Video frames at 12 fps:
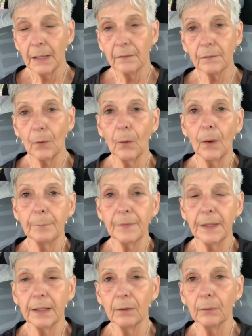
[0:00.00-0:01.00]
So I'm
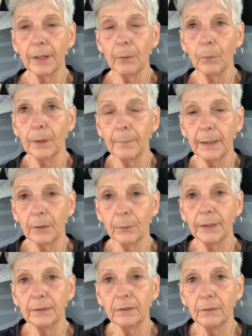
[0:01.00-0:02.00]
thinking, okay, what am I
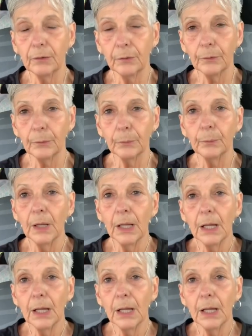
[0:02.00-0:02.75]
going to do?